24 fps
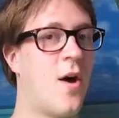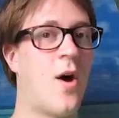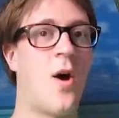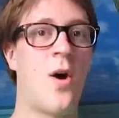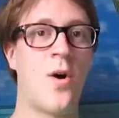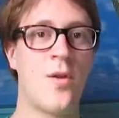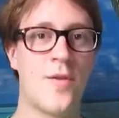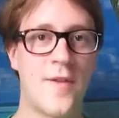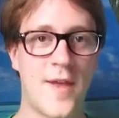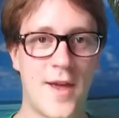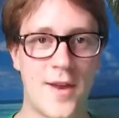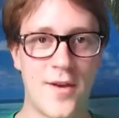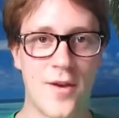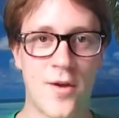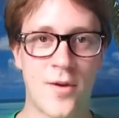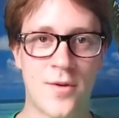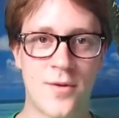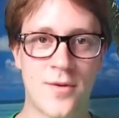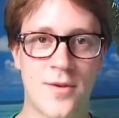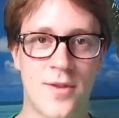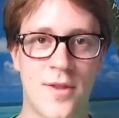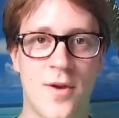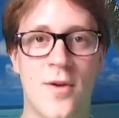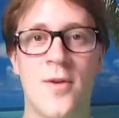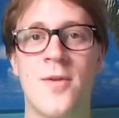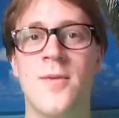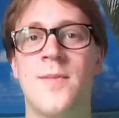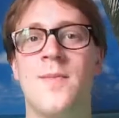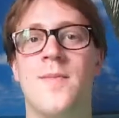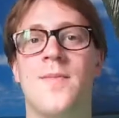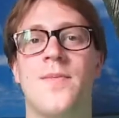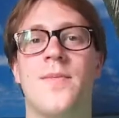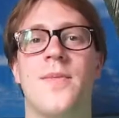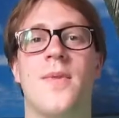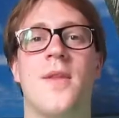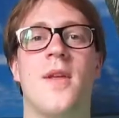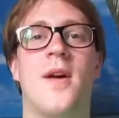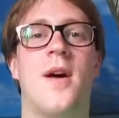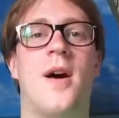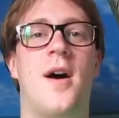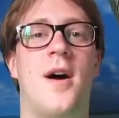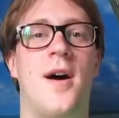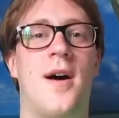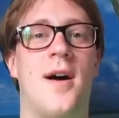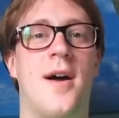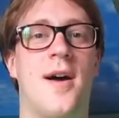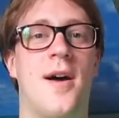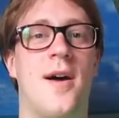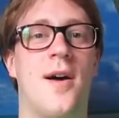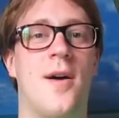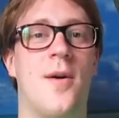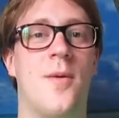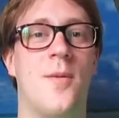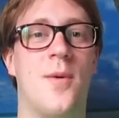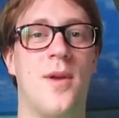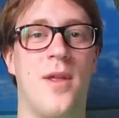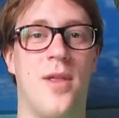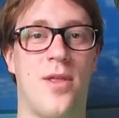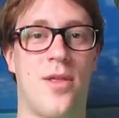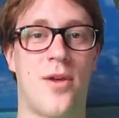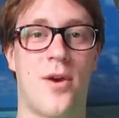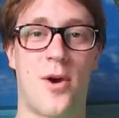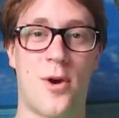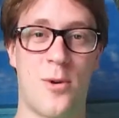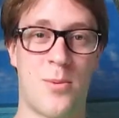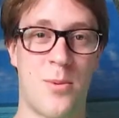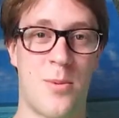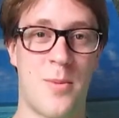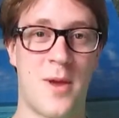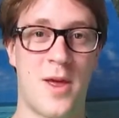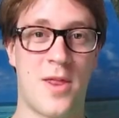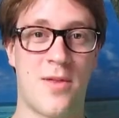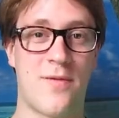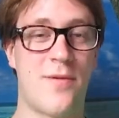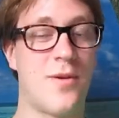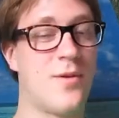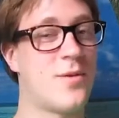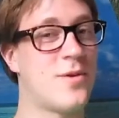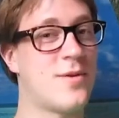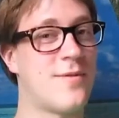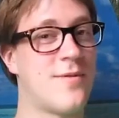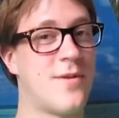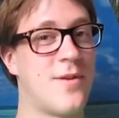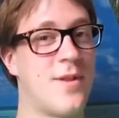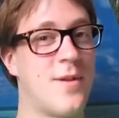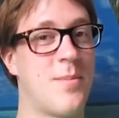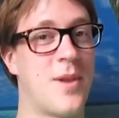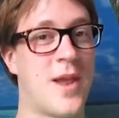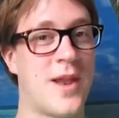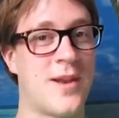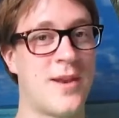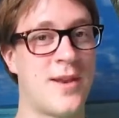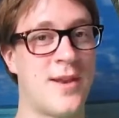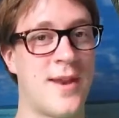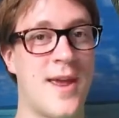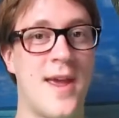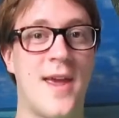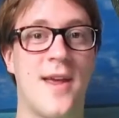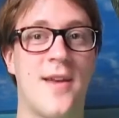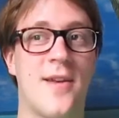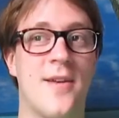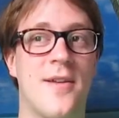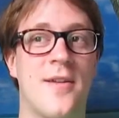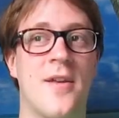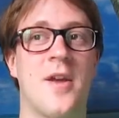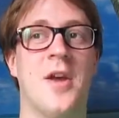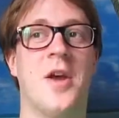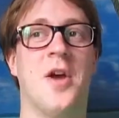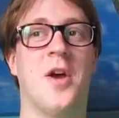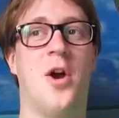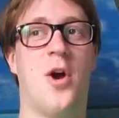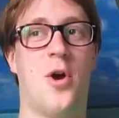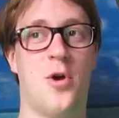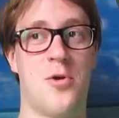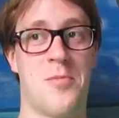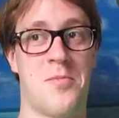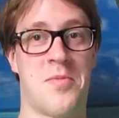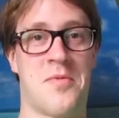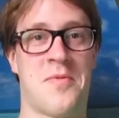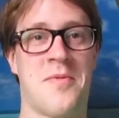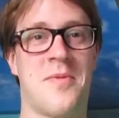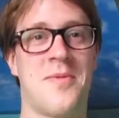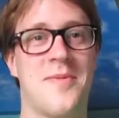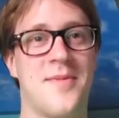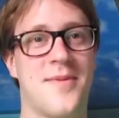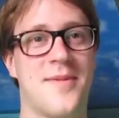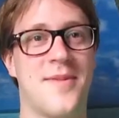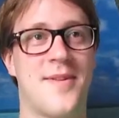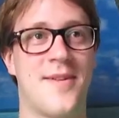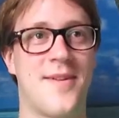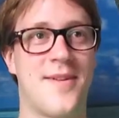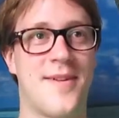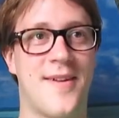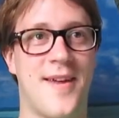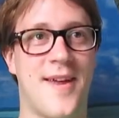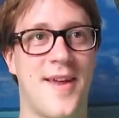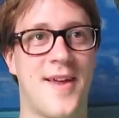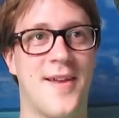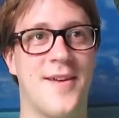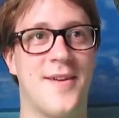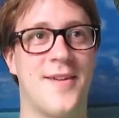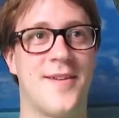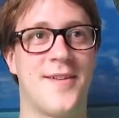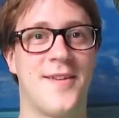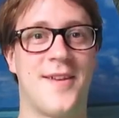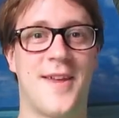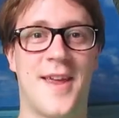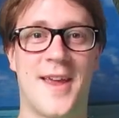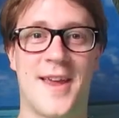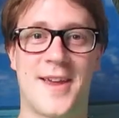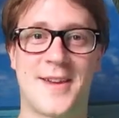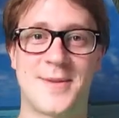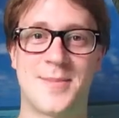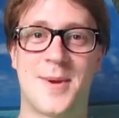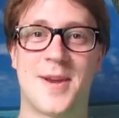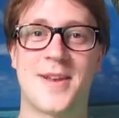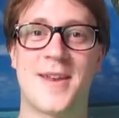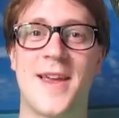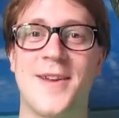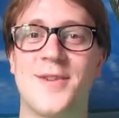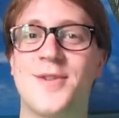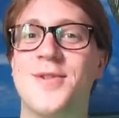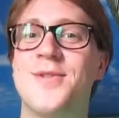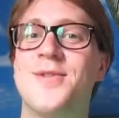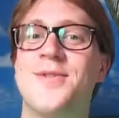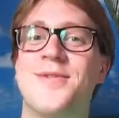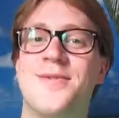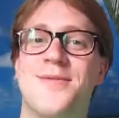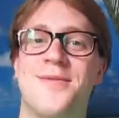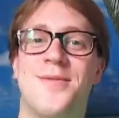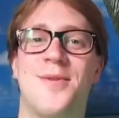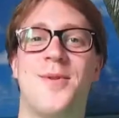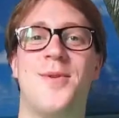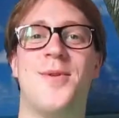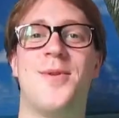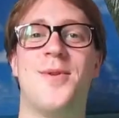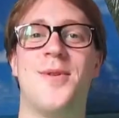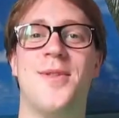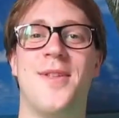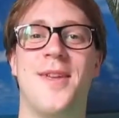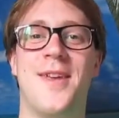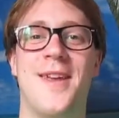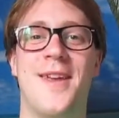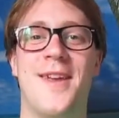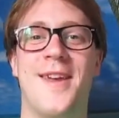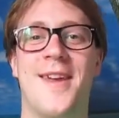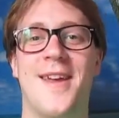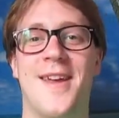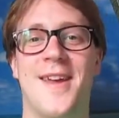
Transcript: On that note, though, uh, with hope about the future for the planet and hope and expectations for the